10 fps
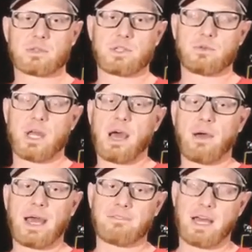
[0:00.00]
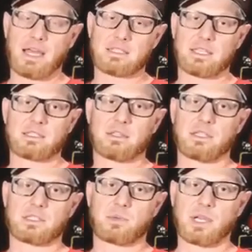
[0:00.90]
you now have access to these
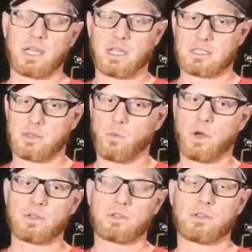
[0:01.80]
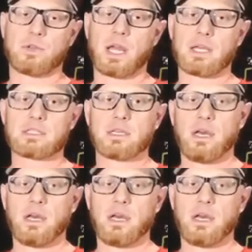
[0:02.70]
spring kits in 1 to 2 days